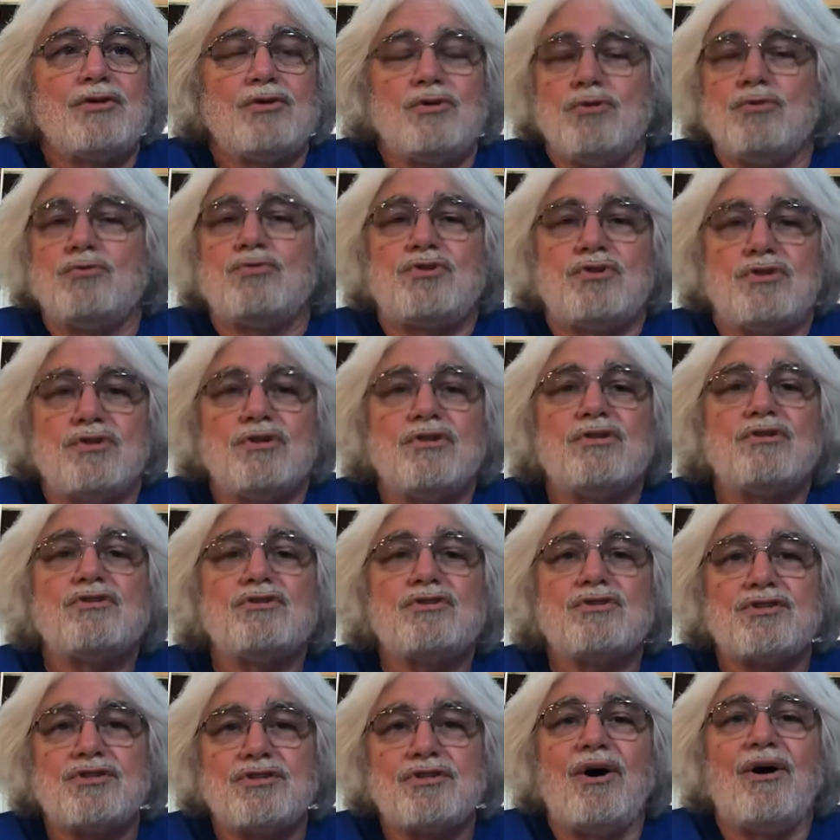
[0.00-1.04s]
you shouldn't
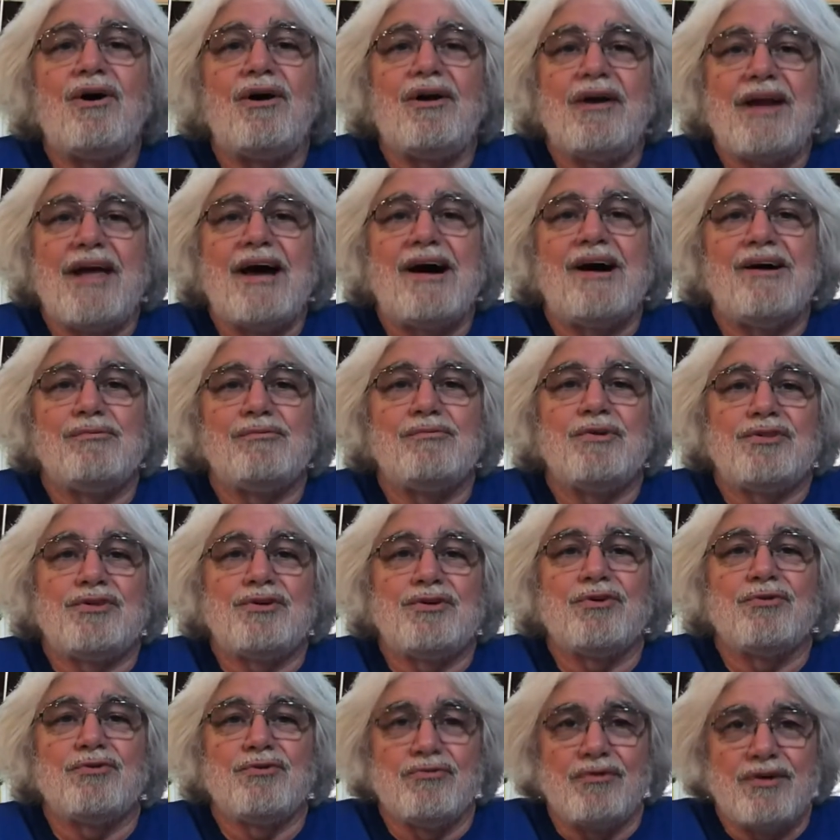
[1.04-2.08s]
start out with
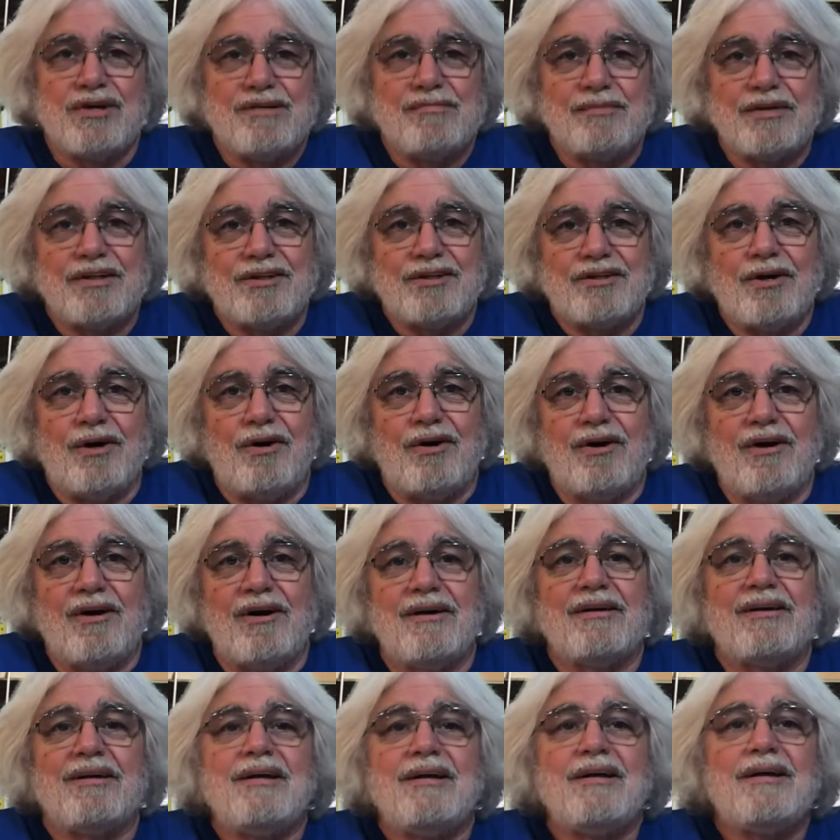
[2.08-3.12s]
your dream guitar
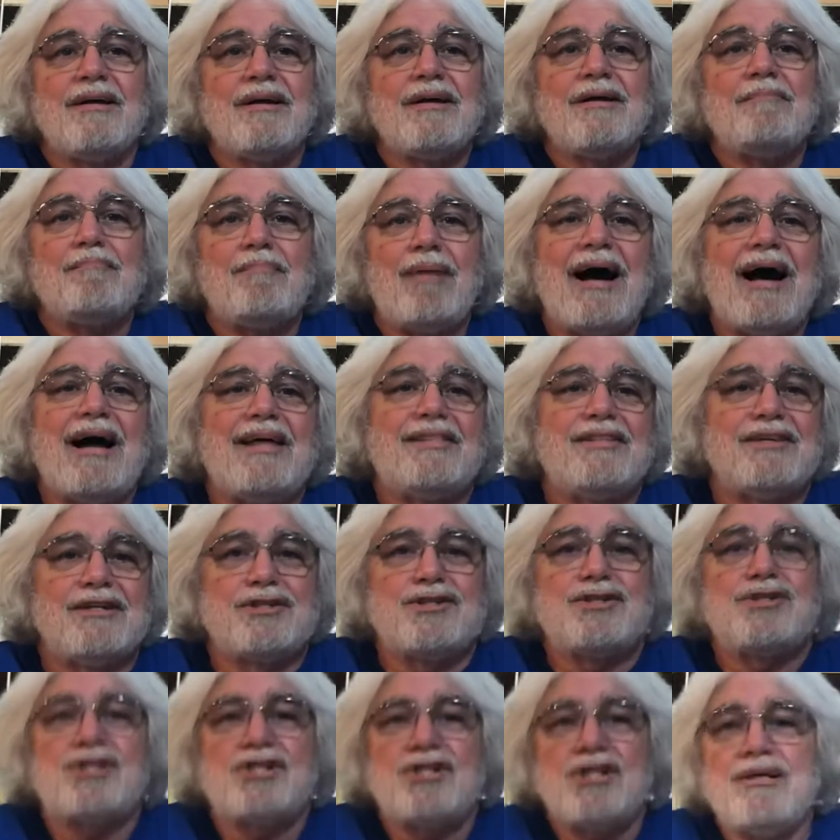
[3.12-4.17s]
buy the
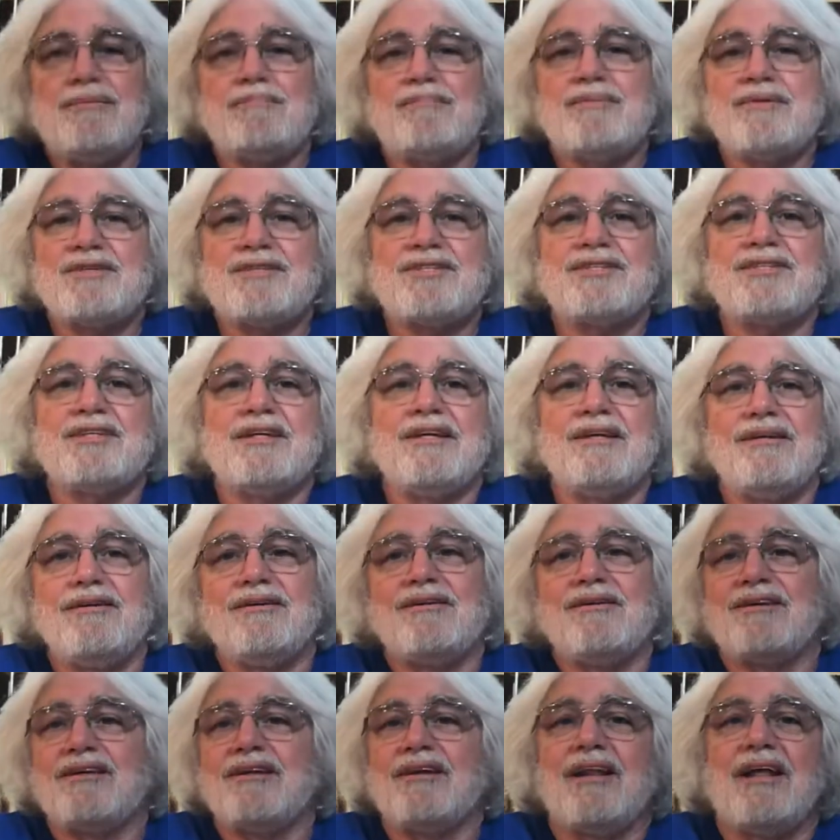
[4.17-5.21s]
cheapest thing
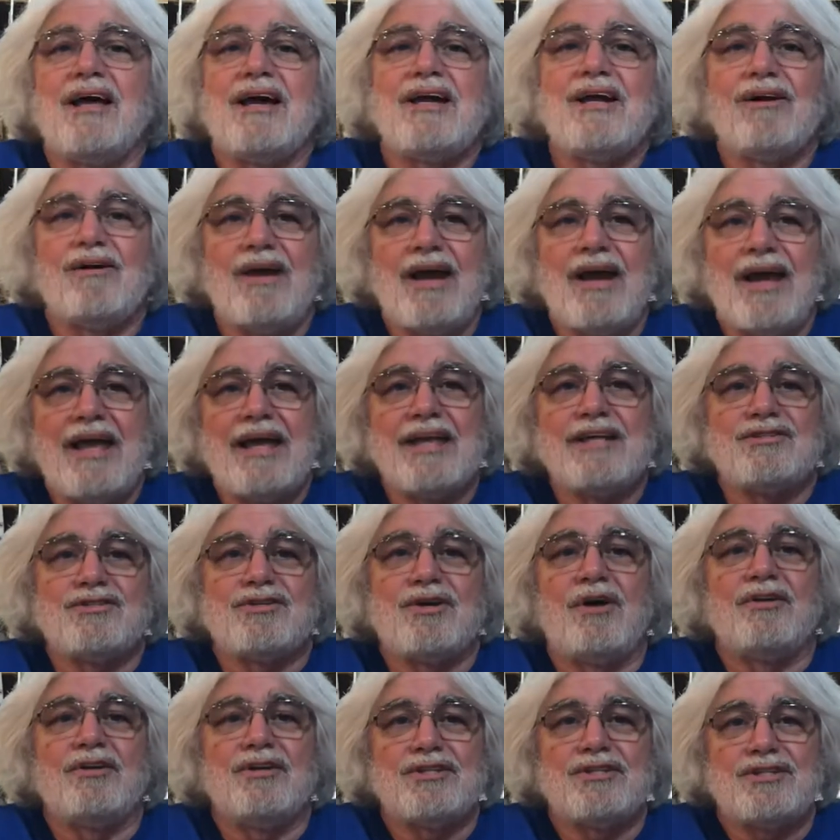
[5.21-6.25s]
you can lay your hands
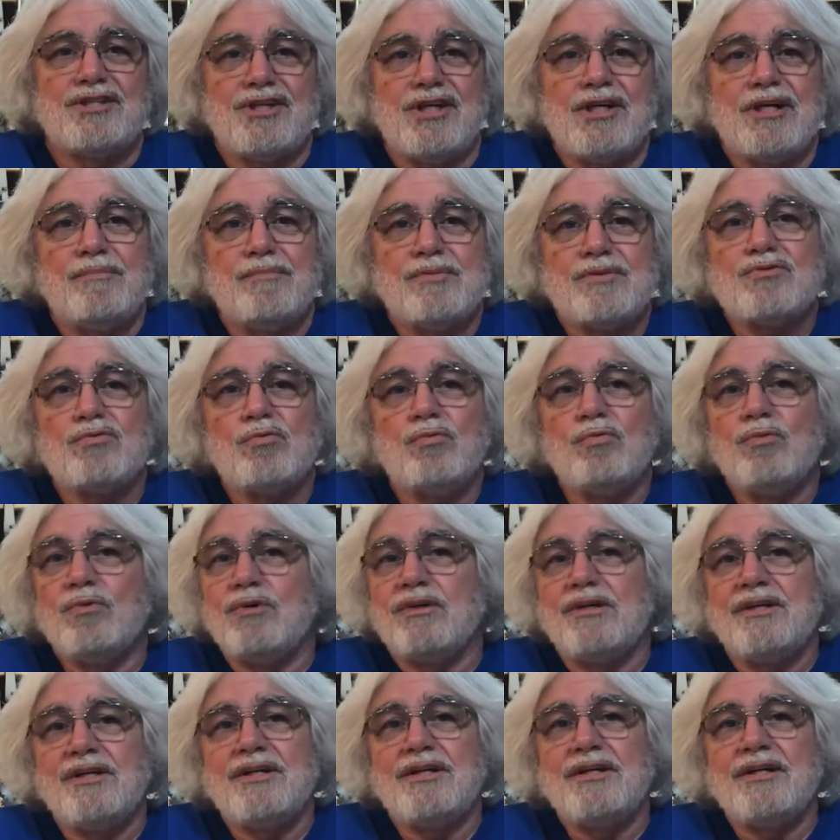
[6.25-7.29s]
on, the cheapest
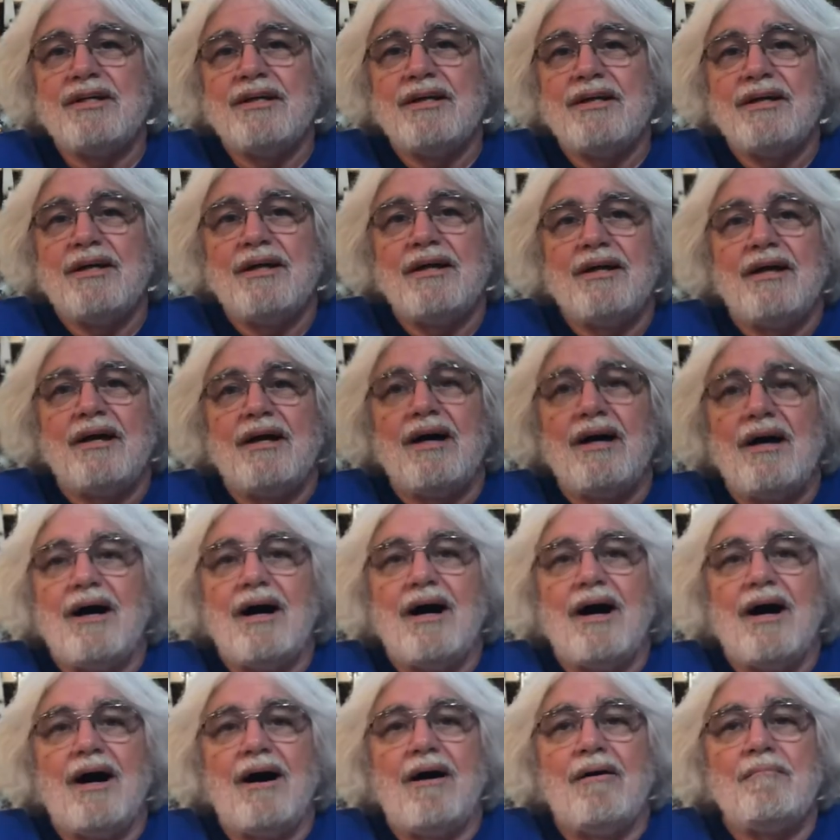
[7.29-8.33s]
wood,
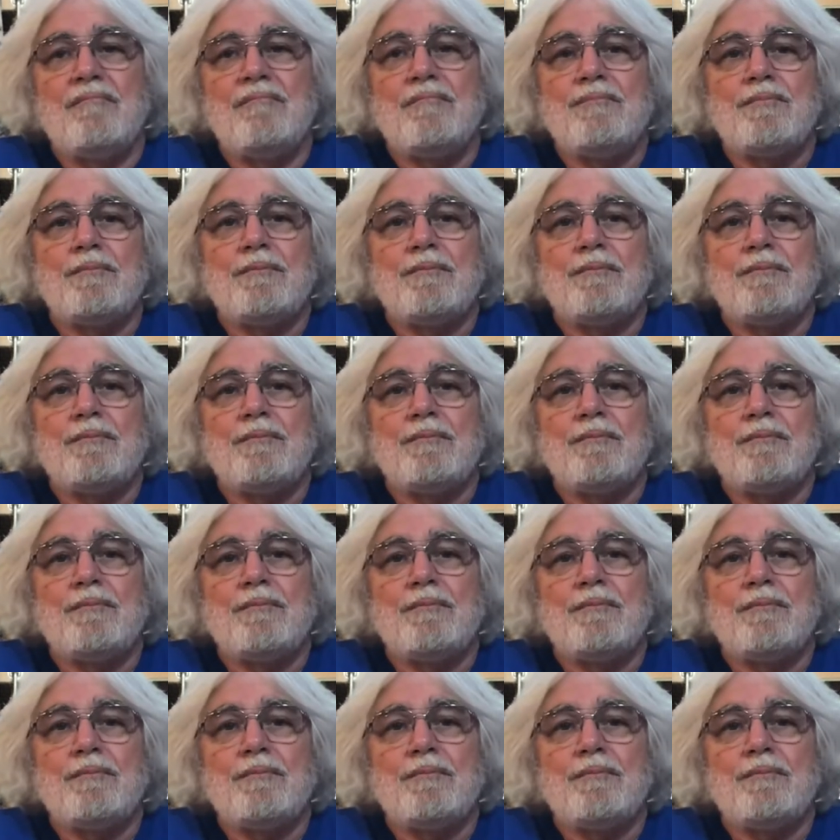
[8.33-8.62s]
um,